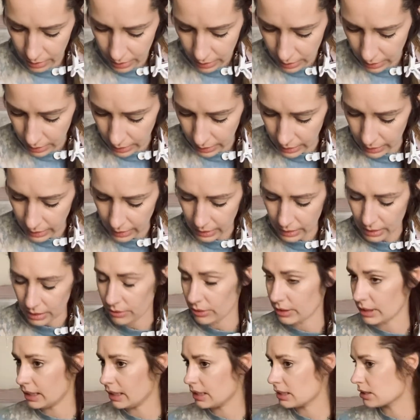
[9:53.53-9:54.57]
And like if it
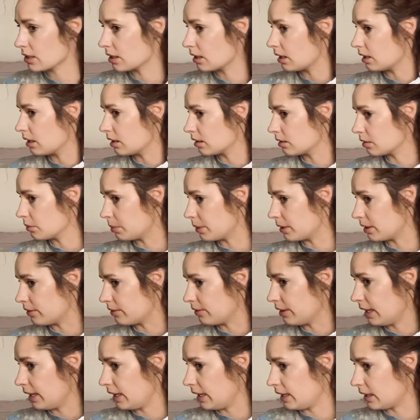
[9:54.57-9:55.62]
gets on a little bit of
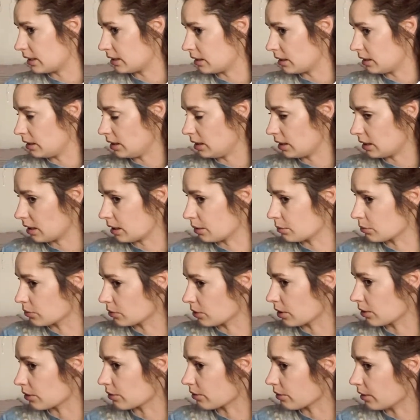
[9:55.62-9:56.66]
hair underneath, I'm not
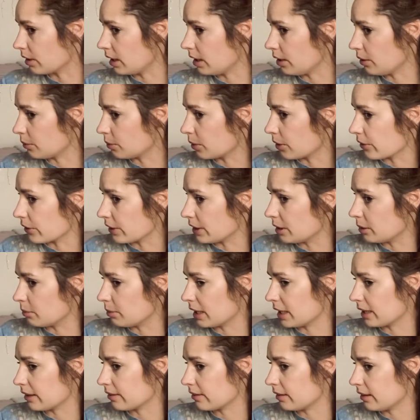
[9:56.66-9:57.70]
really worried
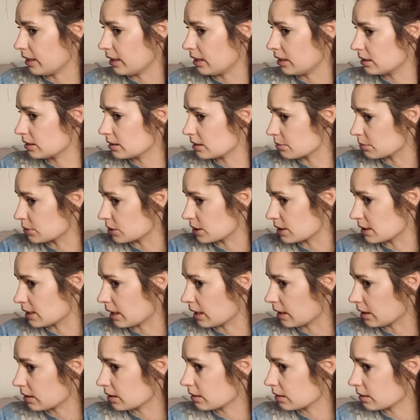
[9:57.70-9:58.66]
about that. I'm just like